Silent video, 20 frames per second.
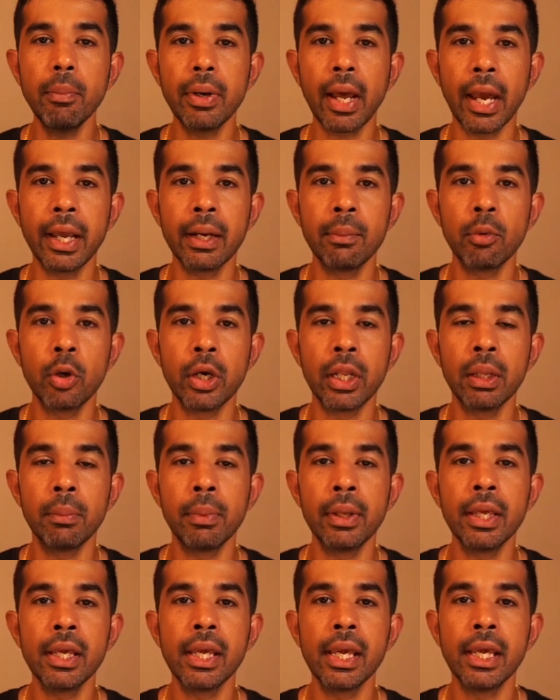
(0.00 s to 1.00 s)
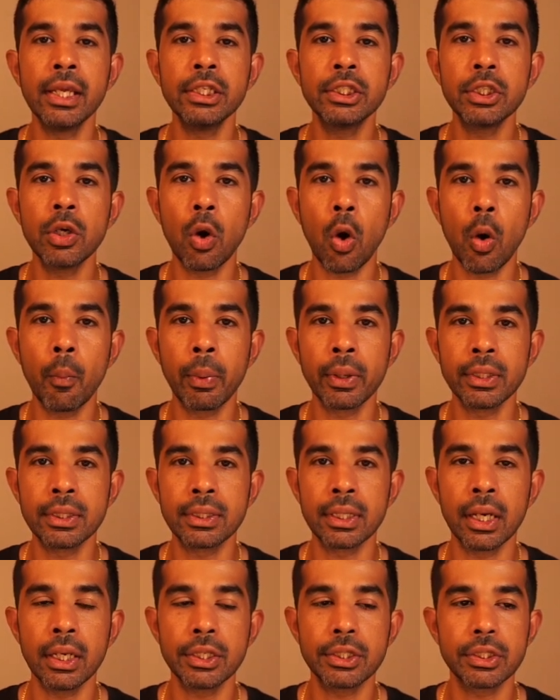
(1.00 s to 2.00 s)
DynamoDB into
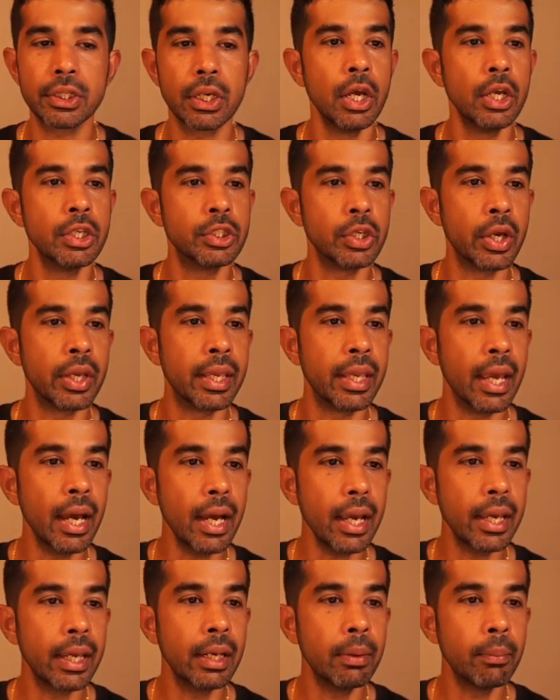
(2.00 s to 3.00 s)
OpenSearch. So here in